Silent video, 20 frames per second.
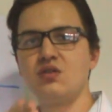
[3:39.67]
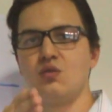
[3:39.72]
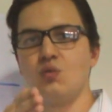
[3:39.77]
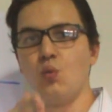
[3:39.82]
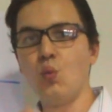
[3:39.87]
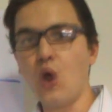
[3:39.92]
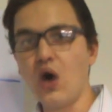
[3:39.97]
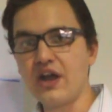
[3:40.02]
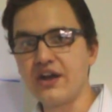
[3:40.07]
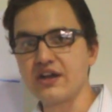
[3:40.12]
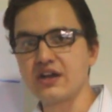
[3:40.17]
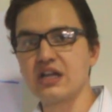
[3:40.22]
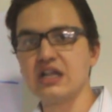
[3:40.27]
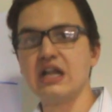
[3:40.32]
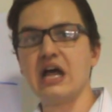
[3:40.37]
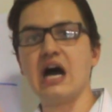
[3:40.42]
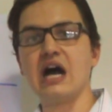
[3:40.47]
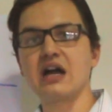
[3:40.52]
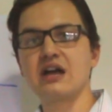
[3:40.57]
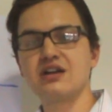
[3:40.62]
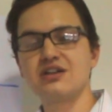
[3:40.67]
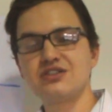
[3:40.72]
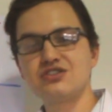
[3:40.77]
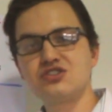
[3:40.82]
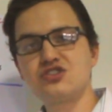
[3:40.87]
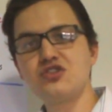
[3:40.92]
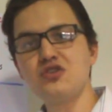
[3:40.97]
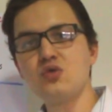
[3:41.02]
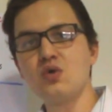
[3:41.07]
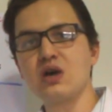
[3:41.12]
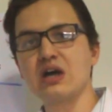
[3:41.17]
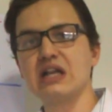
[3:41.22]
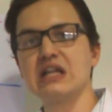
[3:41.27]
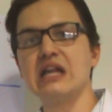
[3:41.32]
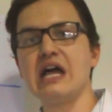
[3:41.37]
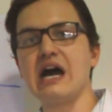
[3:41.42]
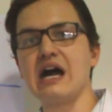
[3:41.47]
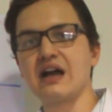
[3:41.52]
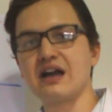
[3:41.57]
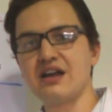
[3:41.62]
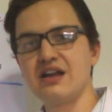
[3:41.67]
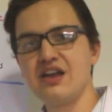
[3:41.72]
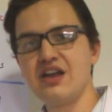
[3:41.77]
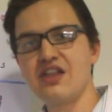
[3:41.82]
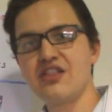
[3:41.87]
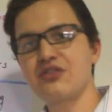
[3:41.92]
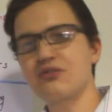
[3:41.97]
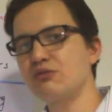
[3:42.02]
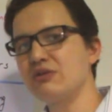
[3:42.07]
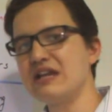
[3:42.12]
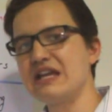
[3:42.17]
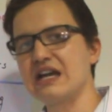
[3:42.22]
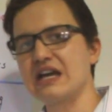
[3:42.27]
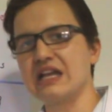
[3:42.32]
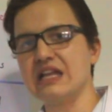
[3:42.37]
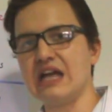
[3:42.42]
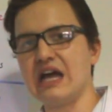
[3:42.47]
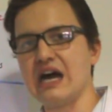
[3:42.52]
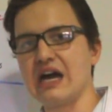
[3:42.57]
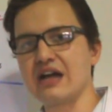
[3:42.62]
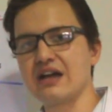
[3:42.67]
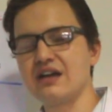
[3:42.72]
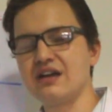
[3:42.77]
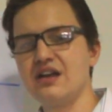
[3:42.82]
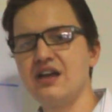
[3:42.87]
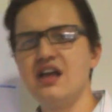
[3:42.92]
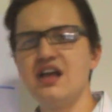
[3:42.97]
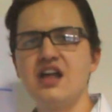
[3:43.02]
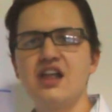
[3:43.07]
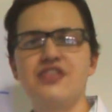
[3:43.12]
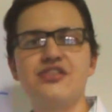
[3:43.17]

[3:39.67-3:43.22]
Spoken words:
1 o'clock, 2 o'clock, 3 o'clock.